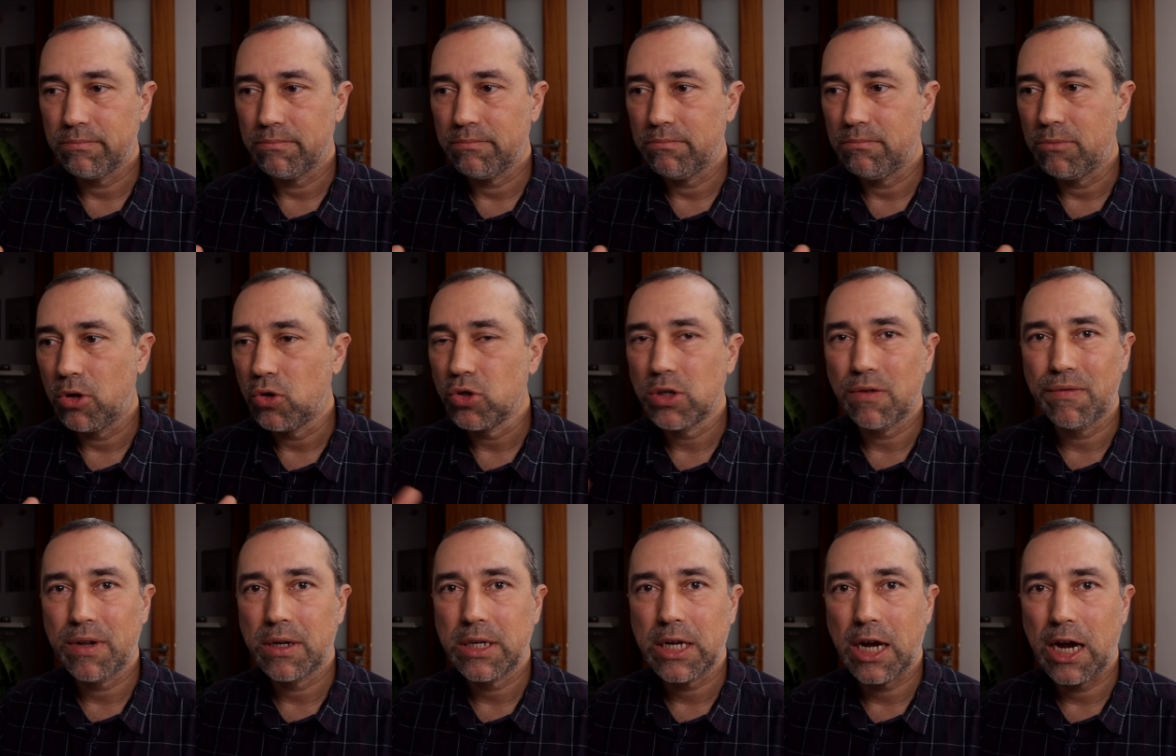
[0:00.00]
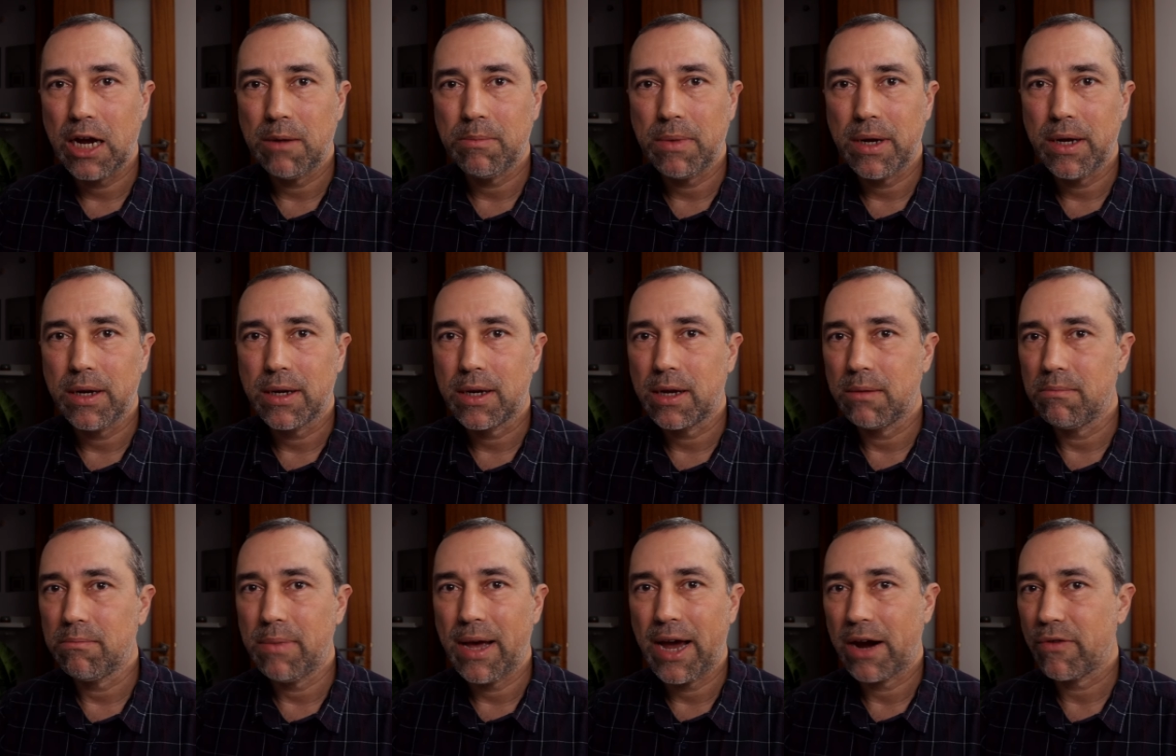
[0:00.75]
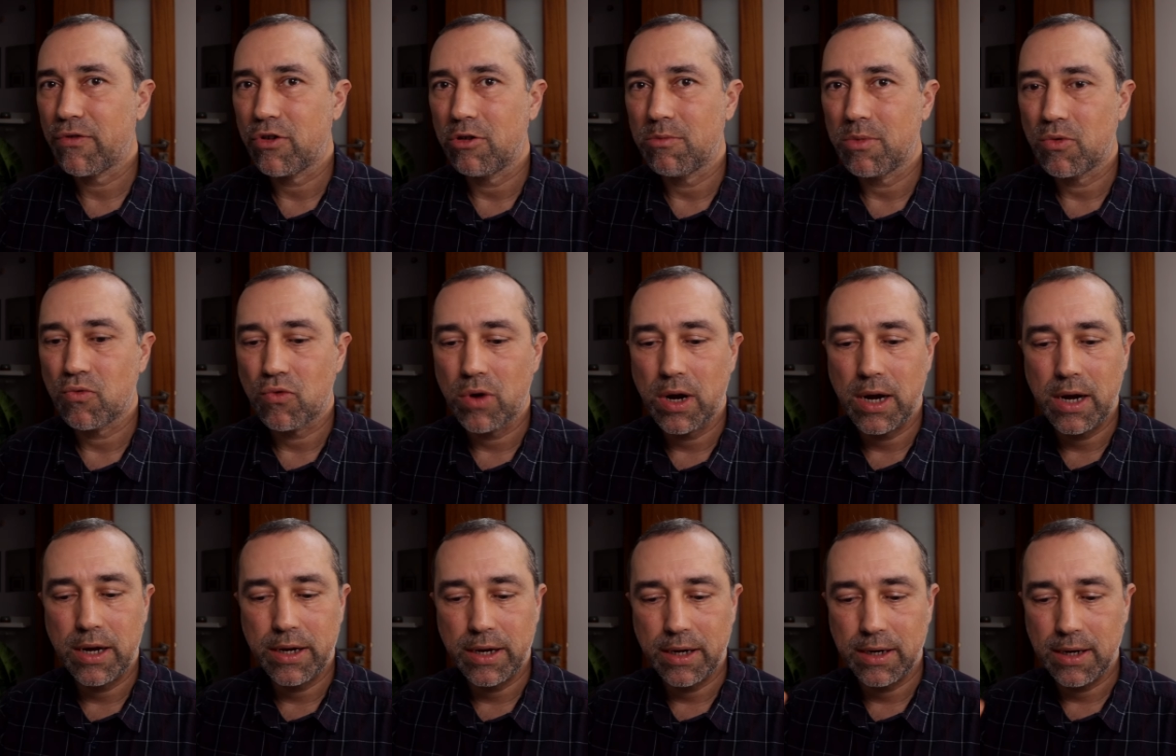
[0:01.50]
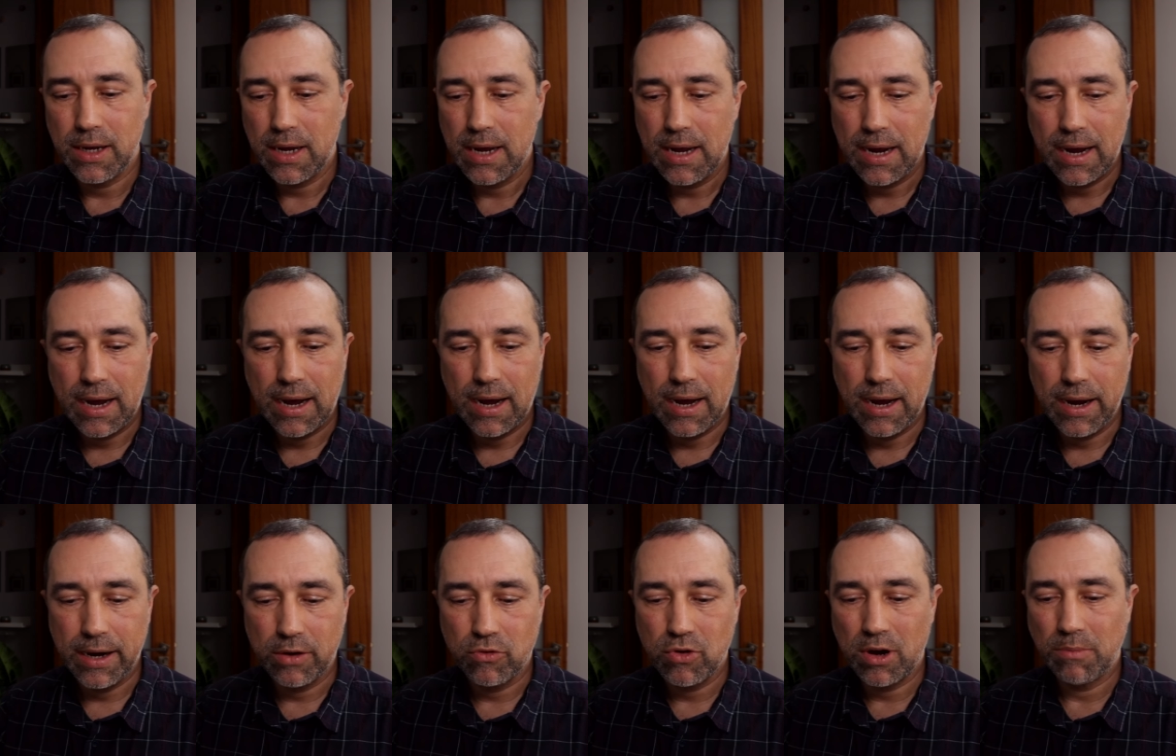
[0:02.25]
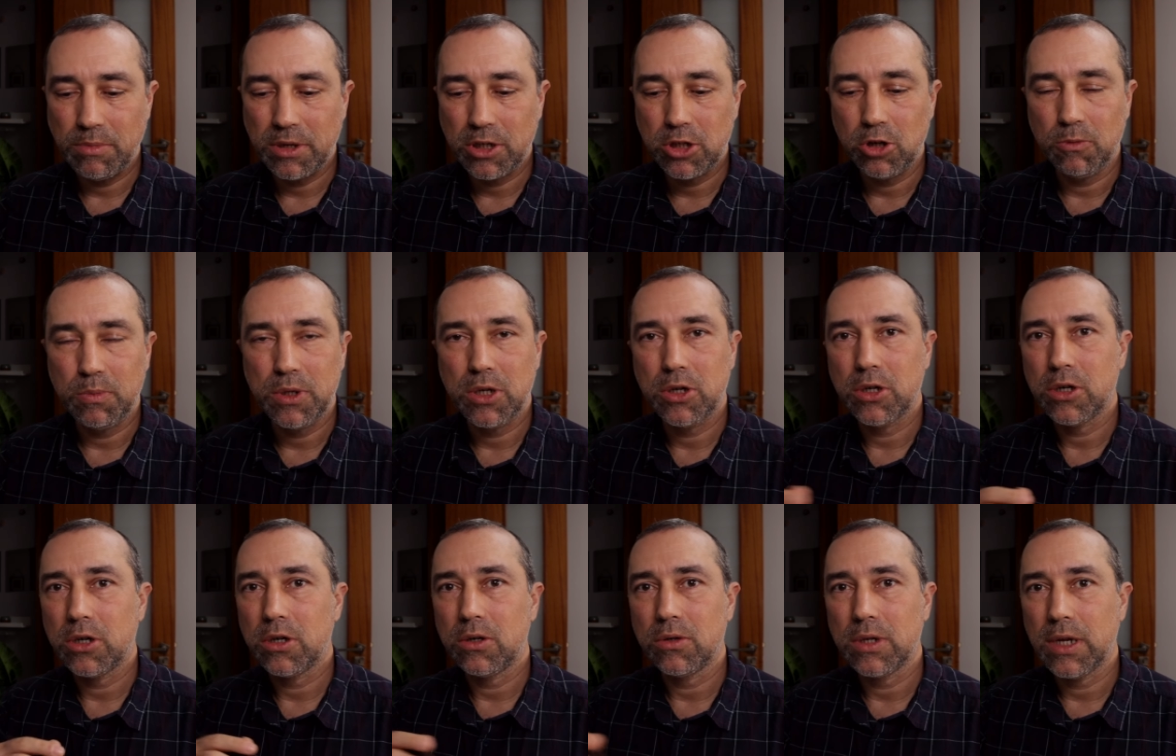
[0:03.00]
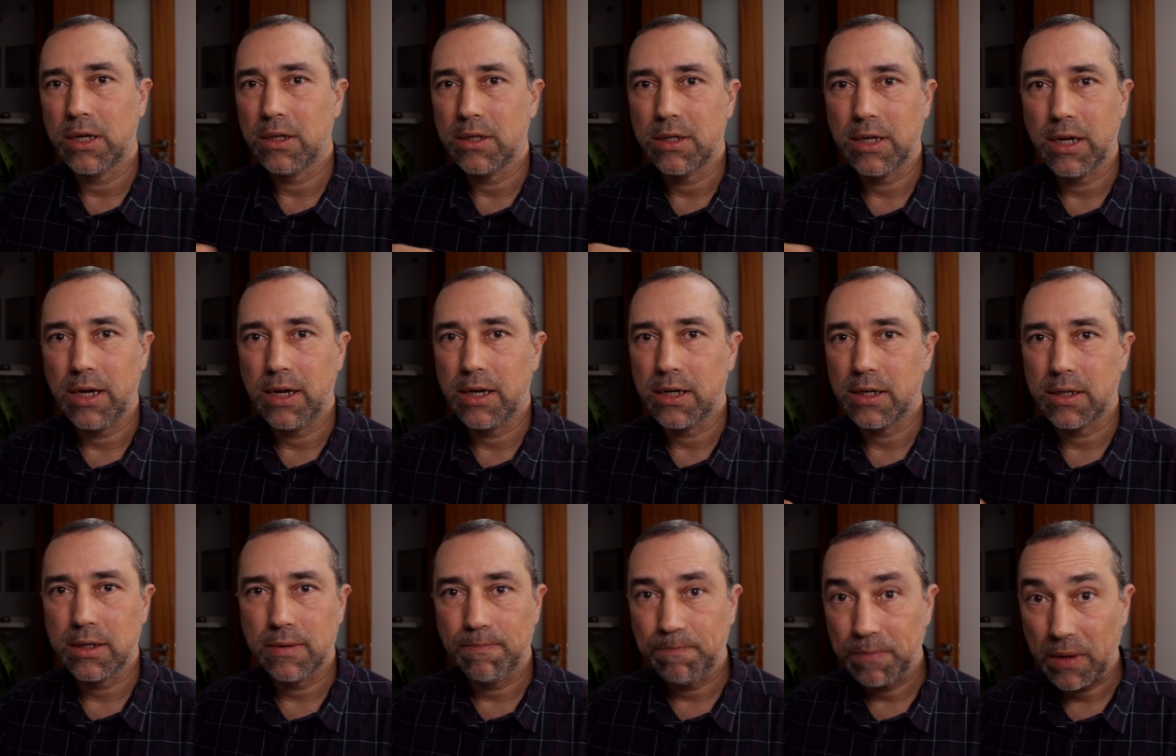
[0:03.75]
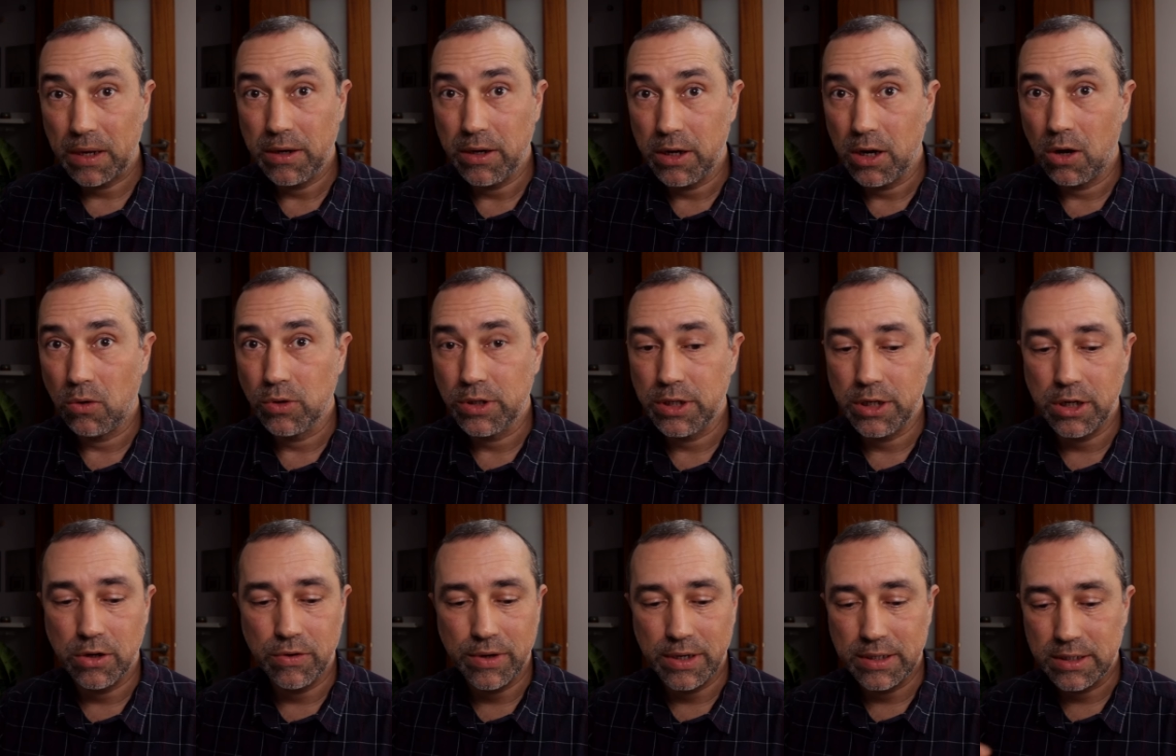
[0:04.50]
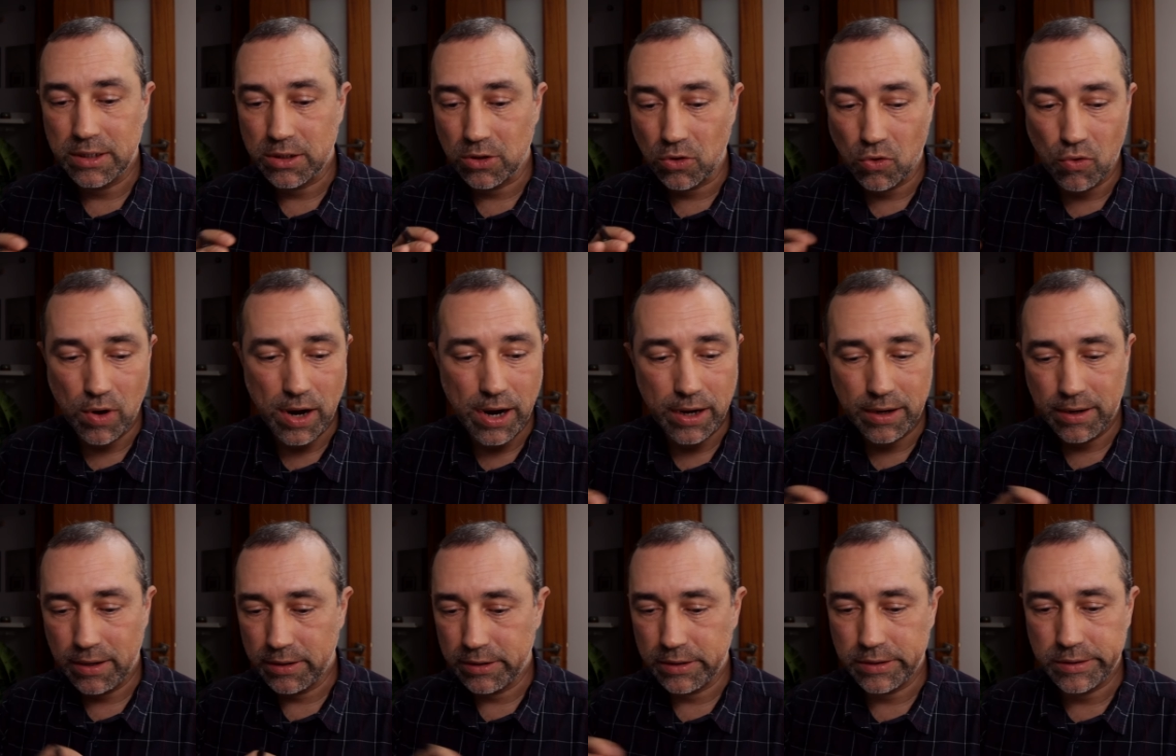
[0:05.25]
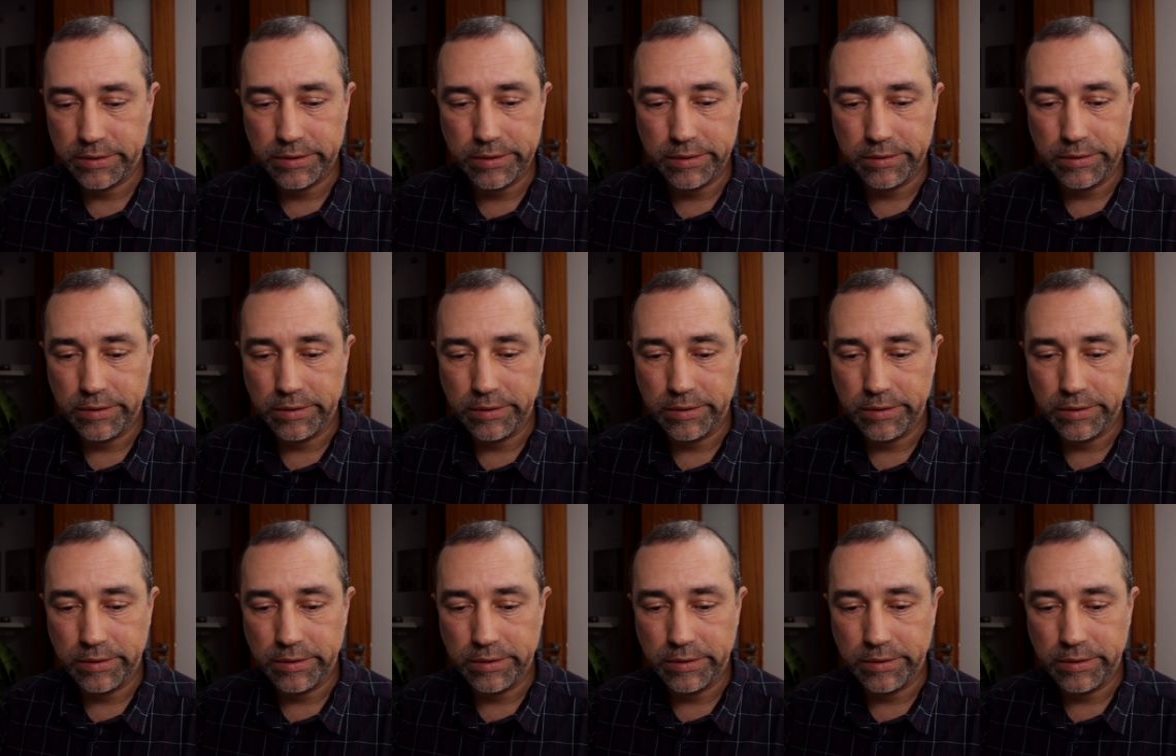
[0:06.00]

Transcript: Most of the time I come back from a run and I grab the Supernote and take notes here. It's great. It's